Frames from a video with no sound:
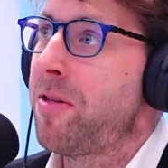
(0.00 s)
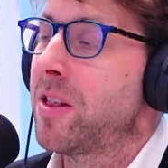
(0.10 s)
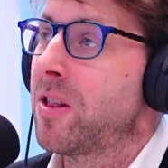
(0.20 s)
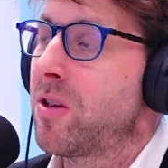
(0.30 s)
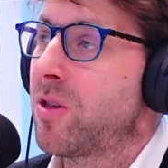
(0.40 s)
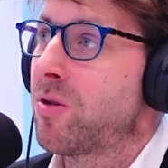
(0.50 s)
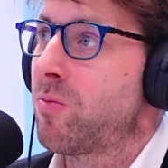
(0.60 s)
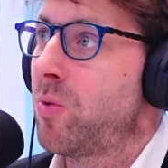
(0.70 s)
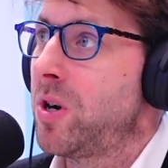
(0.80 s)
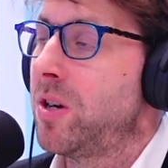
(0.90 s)
think
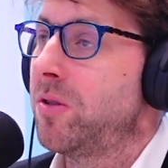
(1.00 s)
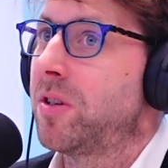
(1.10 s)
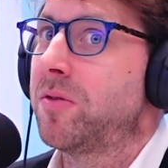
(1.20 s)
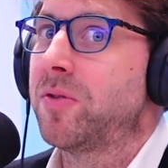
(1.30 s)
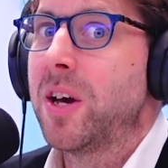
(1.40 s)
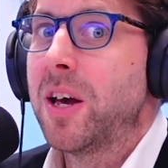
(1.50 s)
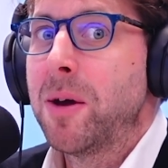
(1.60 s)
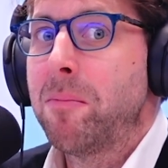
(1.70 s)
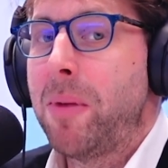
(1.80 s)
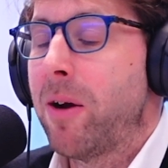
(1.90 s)
the world of
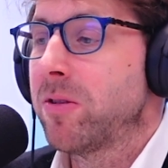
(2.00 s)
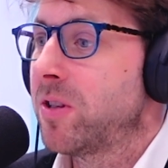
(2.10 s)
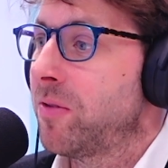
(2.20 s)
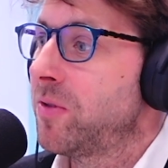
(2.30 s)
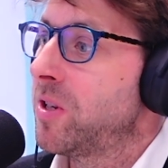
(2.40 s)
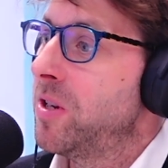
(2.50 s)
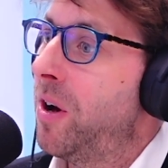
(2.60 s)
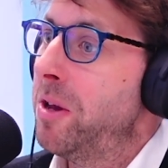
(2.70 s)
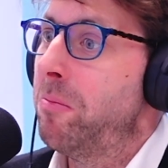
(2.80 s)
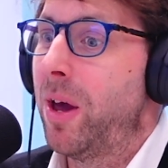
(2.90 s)
meta and stuff is a
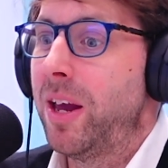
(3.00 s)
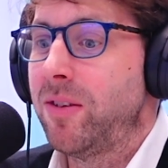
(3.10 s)
nightmare,